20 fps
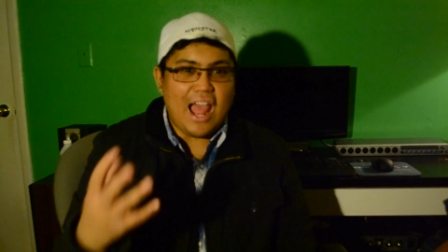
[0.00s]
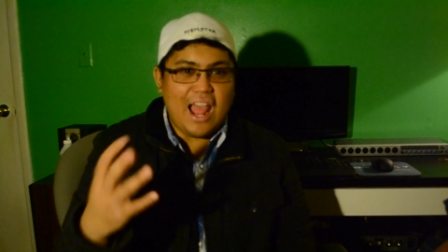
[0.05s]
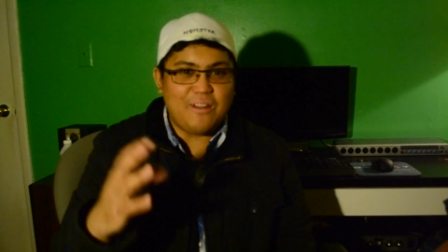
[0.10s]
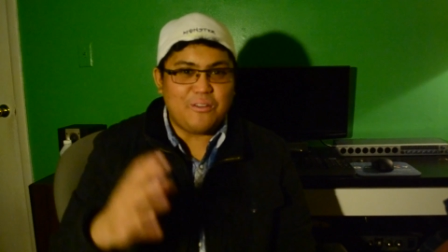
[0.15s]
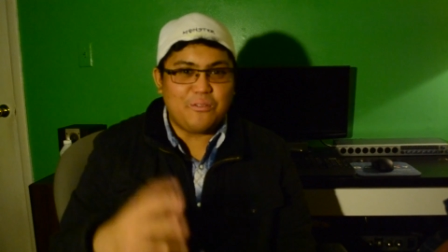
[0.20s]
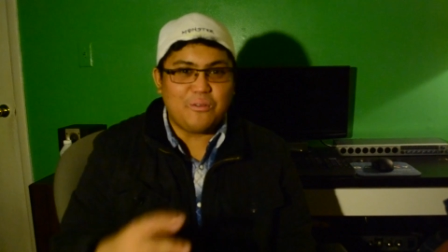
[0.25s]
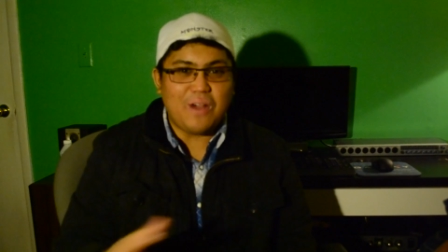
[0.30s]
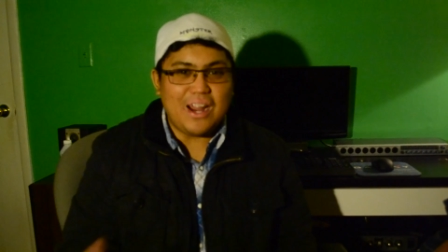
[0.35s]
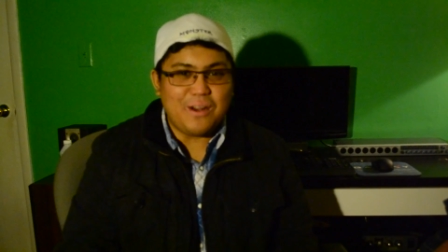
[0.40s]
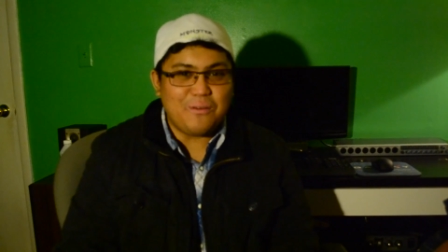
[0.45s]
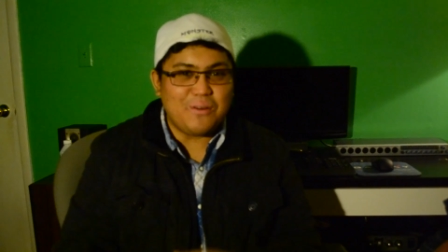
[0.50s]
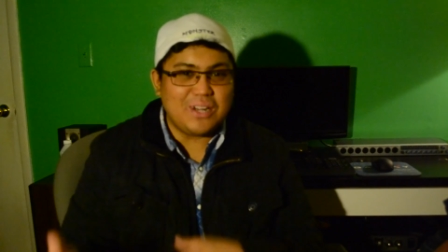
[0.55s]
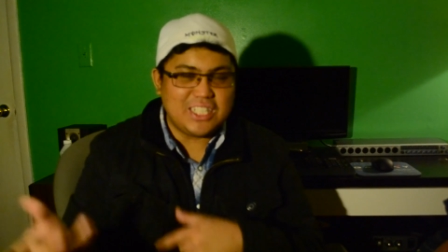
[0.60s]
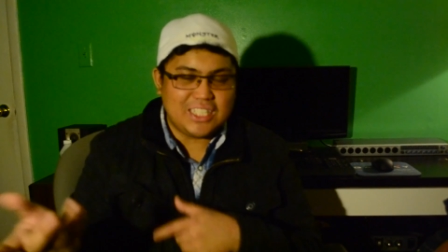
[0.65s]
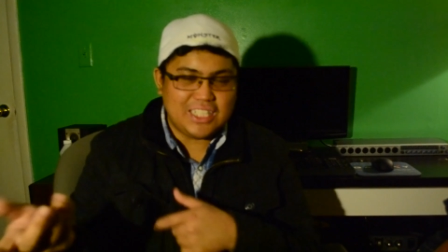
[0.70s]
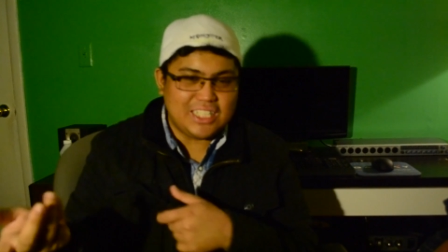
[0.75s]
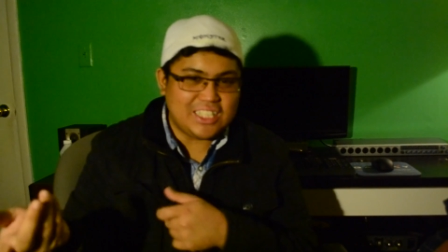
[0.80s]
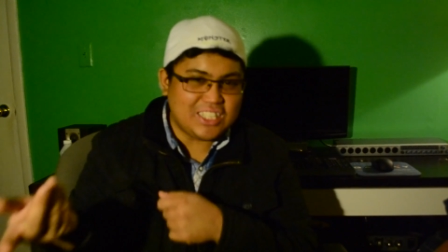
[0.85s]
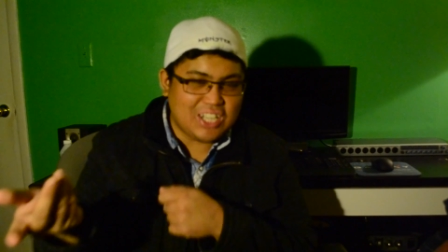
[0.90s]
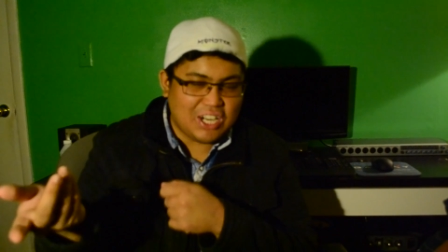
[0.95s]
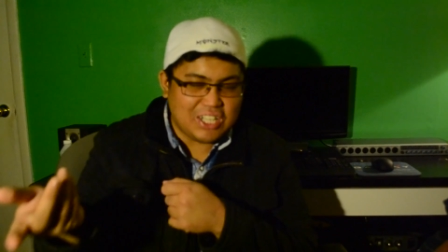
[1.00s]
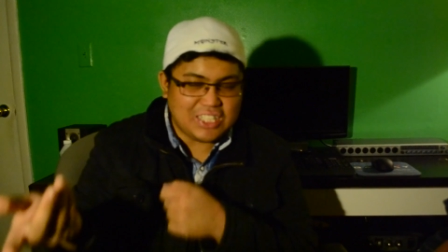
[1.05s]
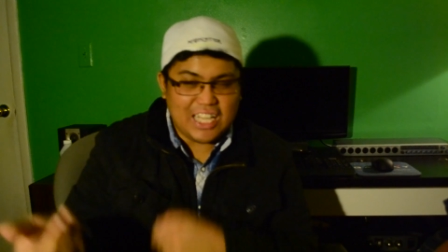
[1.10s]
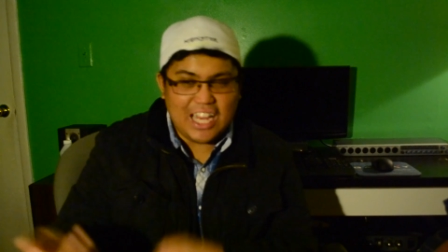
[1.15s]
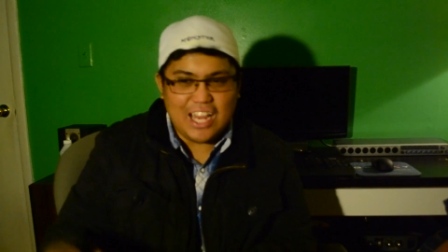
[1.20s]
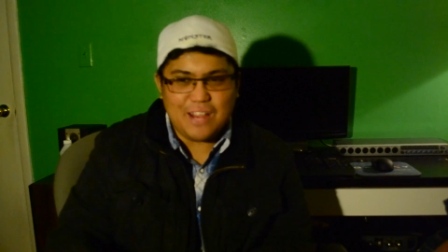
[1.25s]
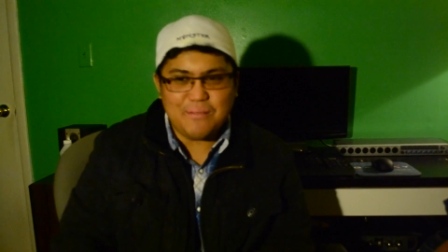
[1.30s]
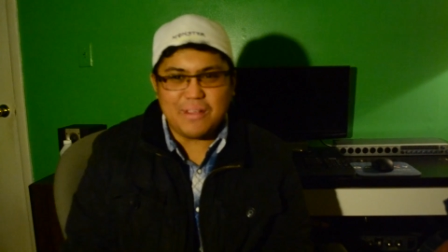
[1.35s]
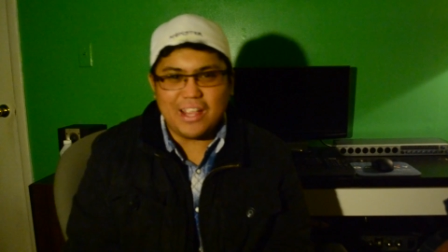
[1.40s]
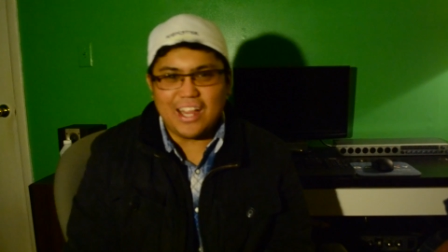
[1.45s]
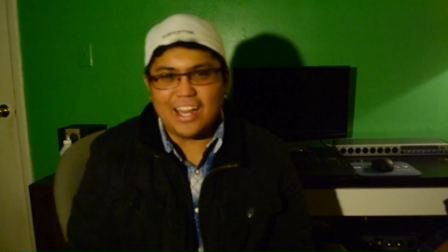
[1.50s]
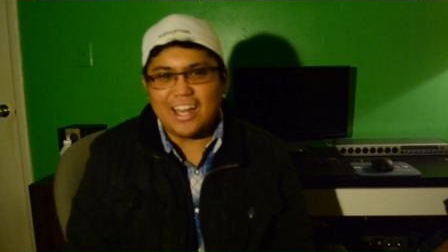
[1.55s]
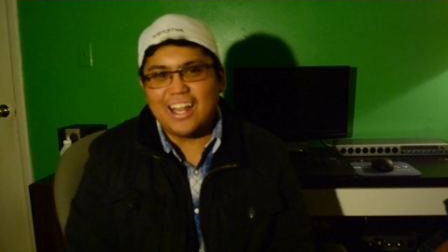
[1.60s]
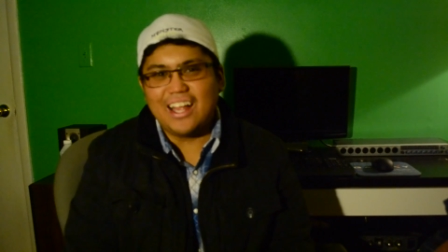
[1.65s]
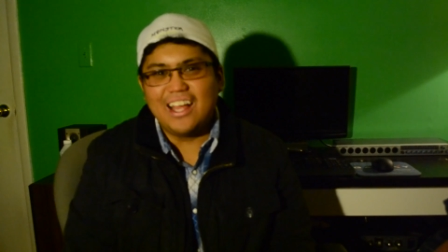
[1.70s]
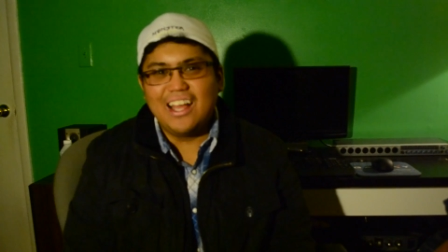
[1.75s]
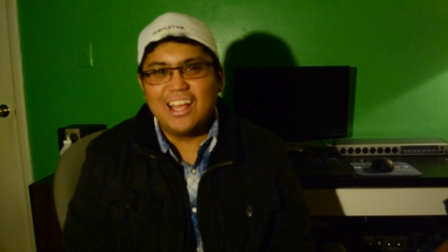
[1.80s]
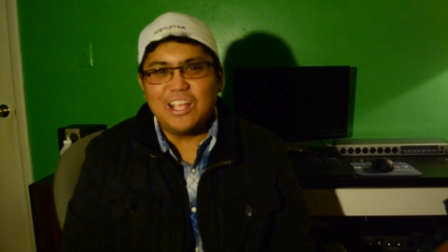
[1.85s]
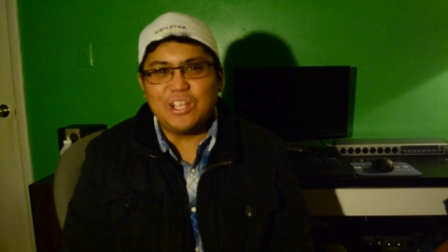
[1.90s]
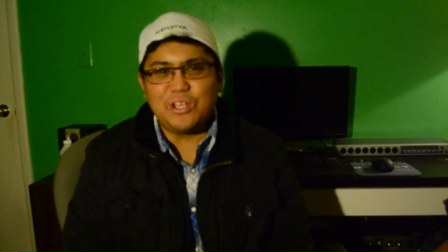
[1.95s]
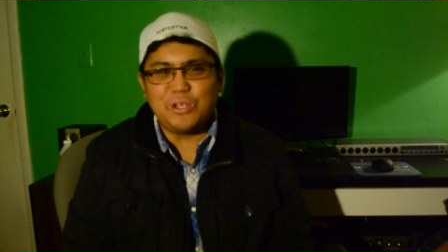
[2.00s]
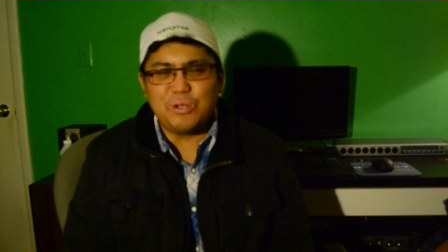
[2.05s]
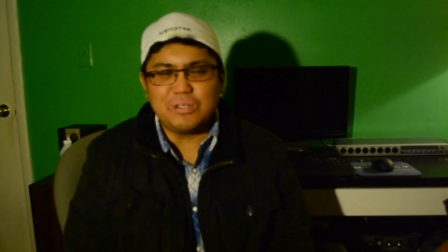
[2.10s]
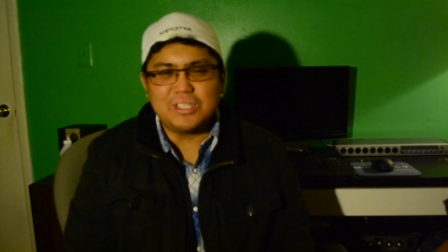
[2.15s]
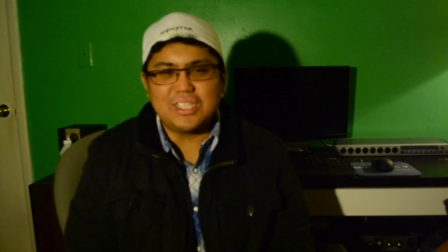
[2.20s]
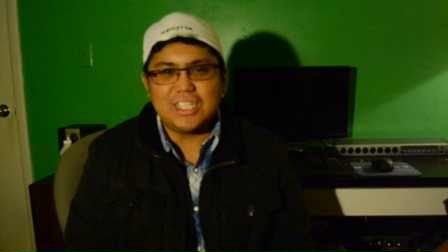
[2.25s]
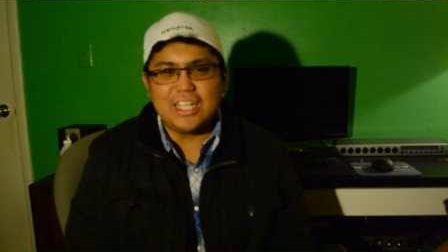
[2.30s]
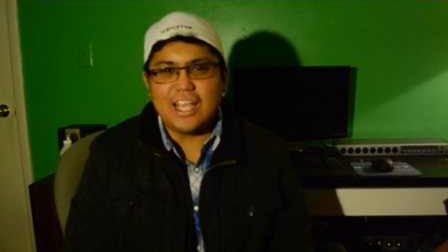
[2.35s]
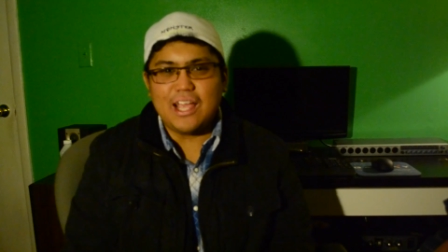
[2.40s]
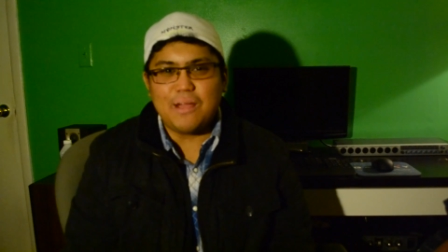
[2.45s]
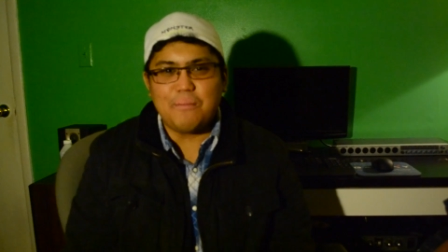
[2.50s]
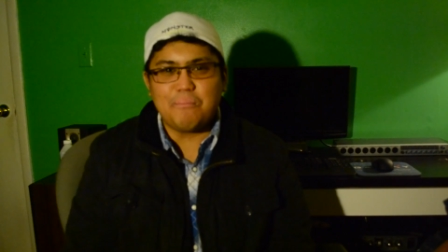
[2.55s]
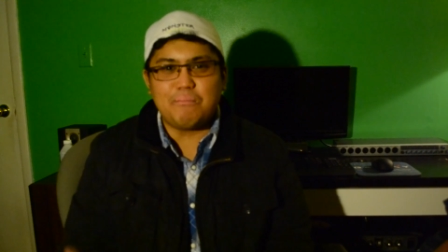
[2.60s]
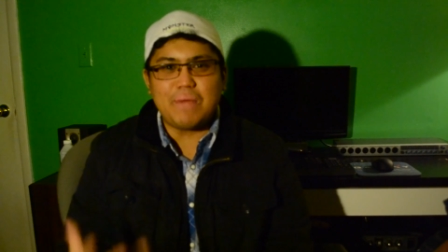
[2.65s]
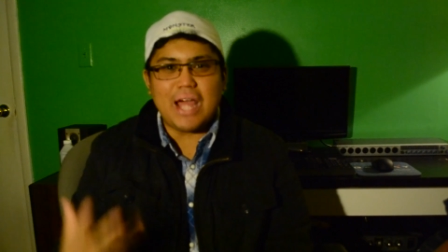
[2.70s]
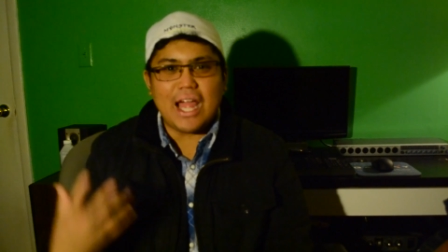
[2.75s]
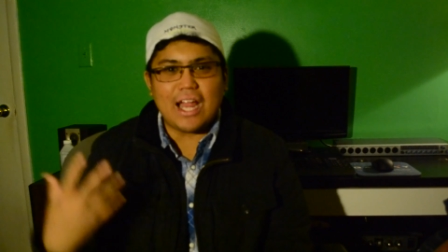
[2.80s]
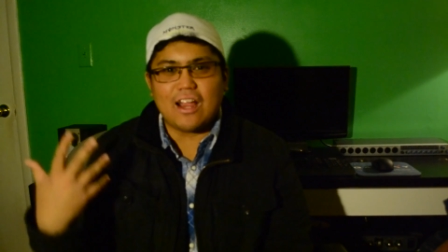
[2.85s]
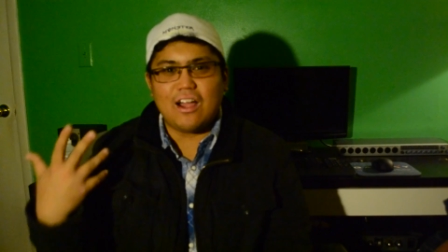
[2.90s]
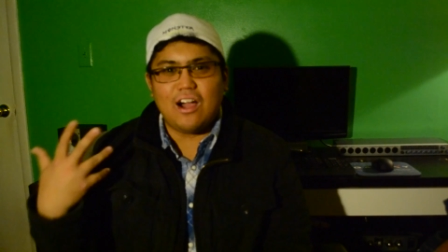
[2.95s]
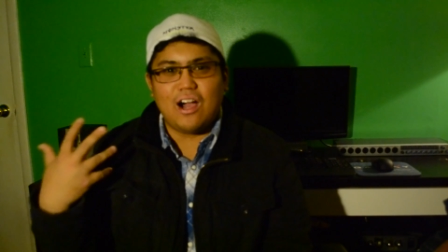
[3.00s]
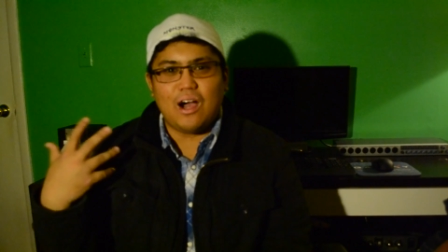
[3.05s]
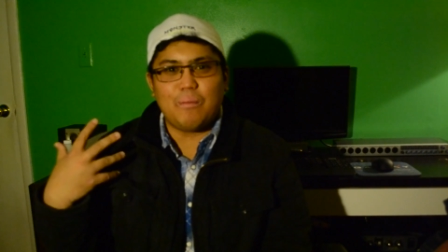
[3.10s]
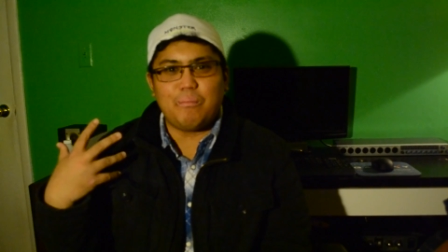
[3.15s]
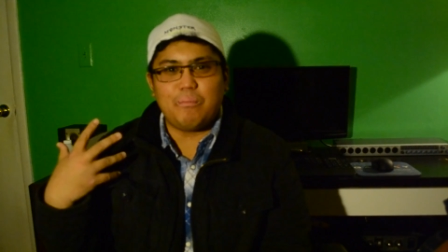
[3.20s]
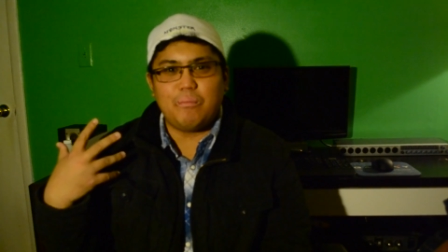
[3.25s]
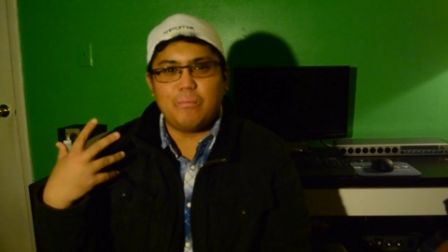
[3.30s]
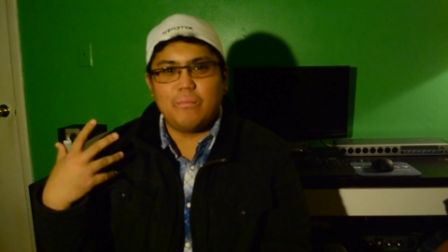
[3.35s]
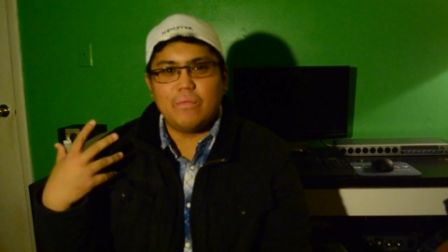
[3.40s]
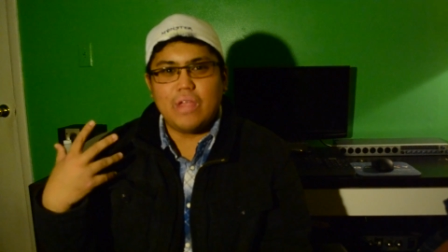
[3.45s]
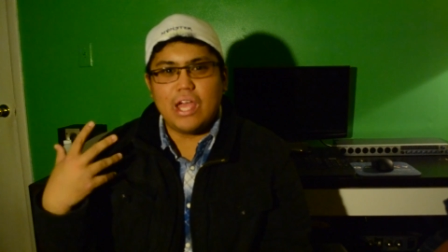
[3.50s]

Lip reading: right when she starts aiming, you see him back up,